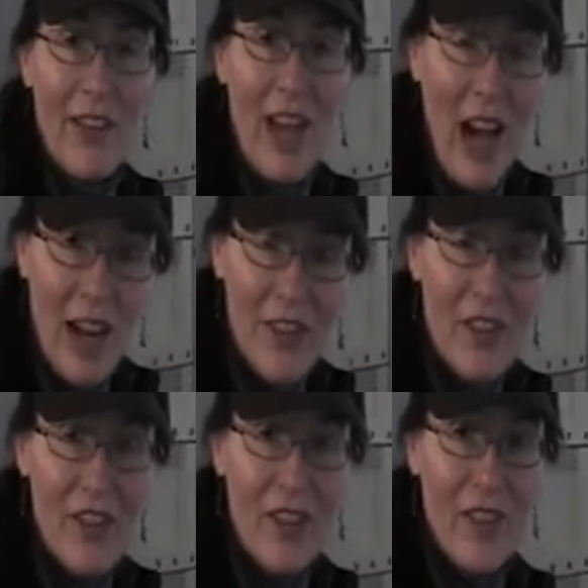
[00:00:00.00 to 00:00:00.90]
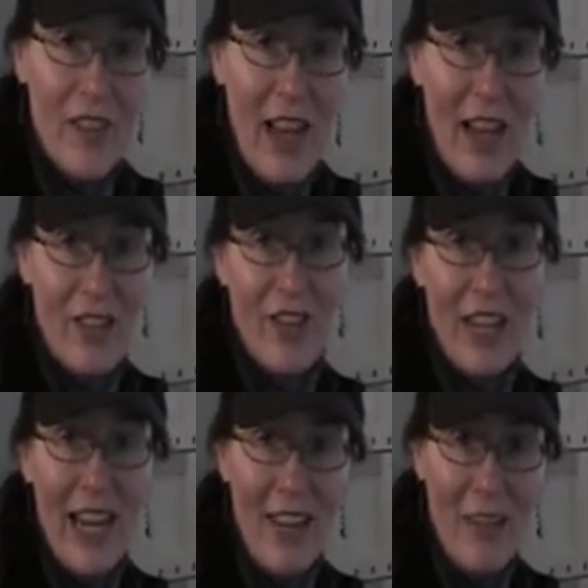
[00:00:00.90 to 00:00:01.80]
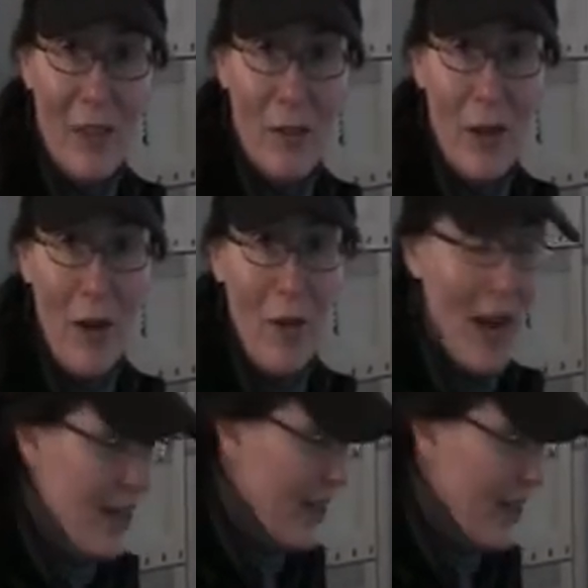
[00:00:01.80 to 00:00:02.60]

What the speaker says: the oxygen that's actually in this barrel right